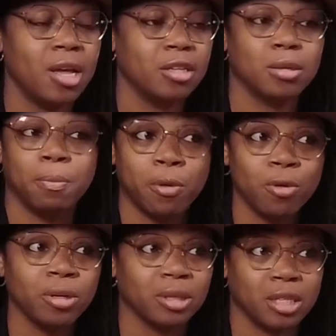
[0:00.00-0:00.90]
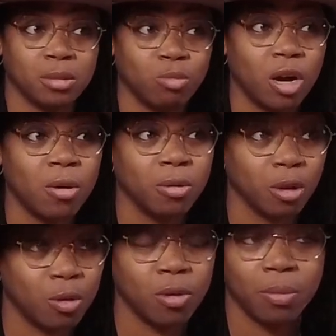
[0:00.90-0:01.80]
support the small
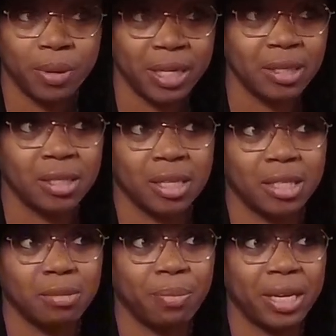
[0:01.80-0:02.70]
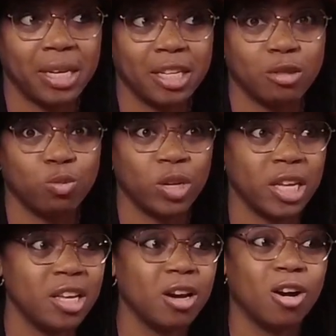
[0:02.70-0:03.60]
local businesses, because
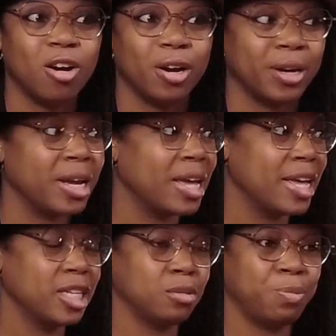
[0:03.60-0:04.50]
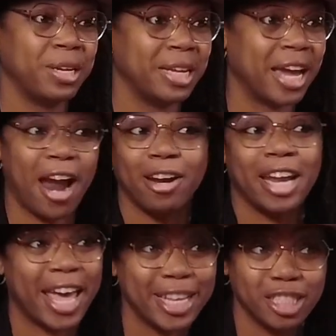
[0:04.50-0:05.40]
we are spending our
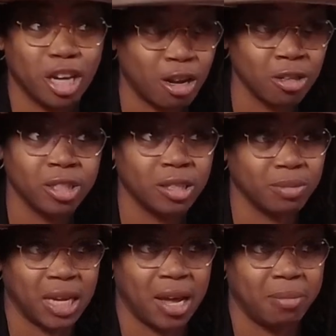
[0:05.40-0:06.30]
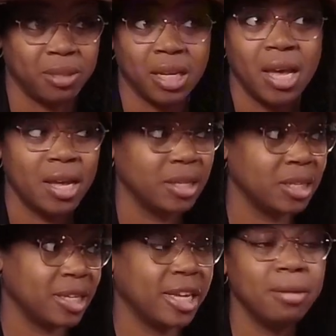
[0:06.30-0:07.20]
last dollar sometimes to
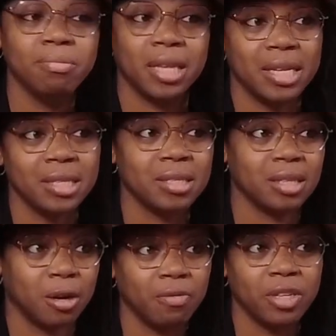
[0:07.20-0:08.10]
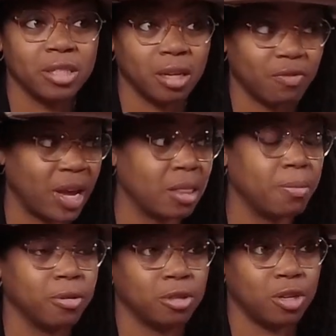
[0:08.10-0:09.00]
keep this service
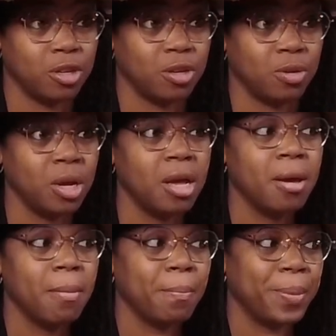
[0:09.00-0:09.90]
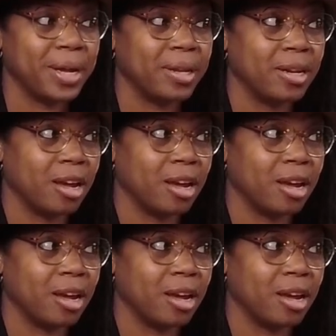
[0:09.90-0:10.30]
available to you. But